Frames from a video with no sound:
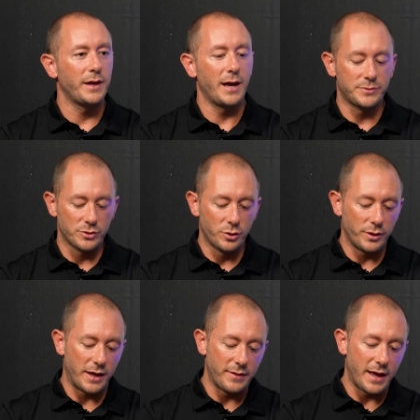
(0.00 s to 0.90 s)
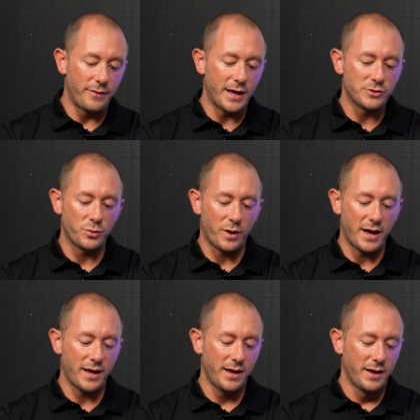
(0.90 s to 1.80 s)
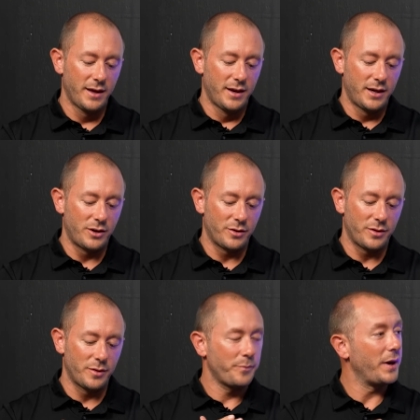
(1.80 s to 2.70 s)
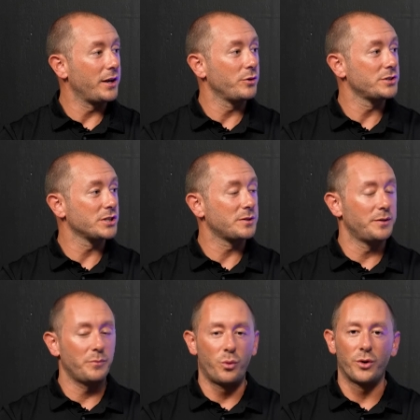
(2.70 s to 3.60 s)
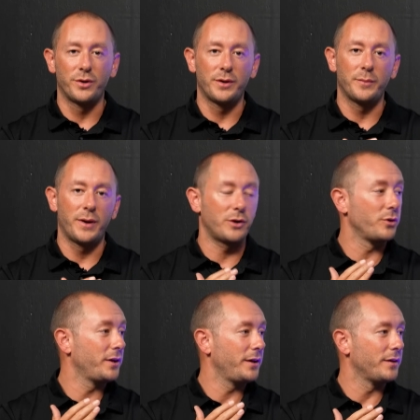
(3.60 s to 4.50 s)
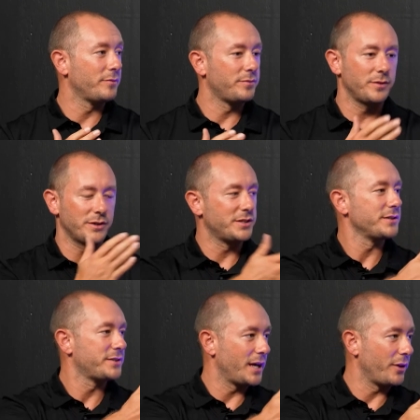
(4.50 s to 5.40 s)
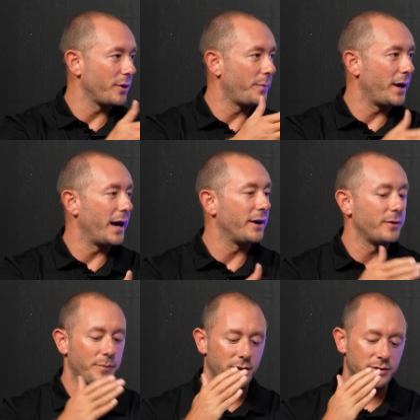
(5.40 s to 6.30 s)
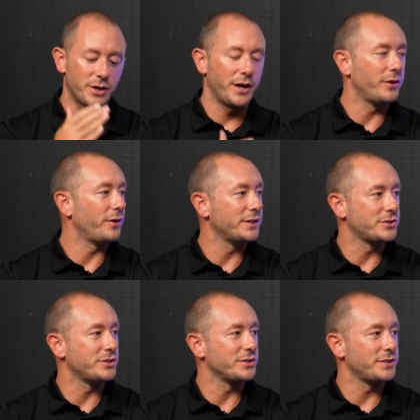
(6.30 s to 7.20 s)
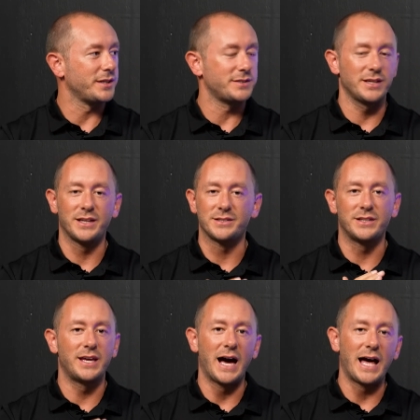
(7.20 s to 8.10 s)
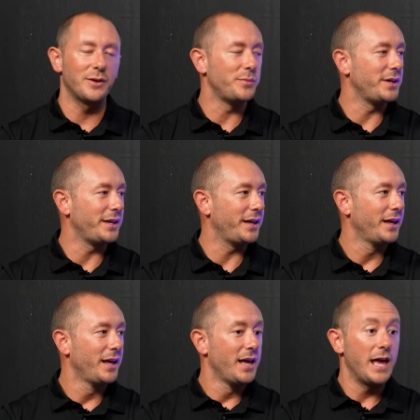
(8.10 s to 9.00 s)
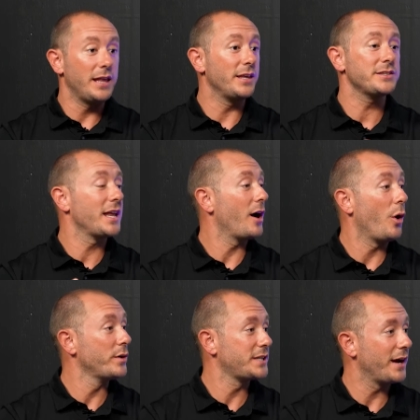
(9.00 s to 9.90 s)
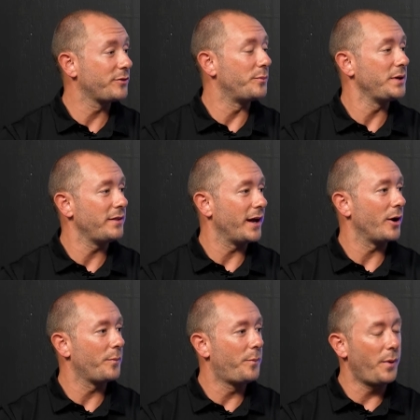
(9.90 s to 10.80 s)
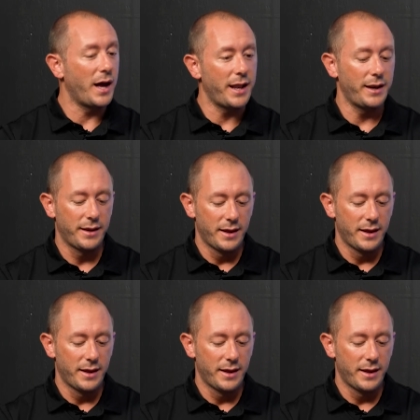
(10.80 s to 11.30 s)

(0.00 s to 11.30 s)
absolutely. And that's why, the pedigree is important. Pedigree of, like I said, seller, buyer, but title is just, it's got to be, it doesn't always have to be there, but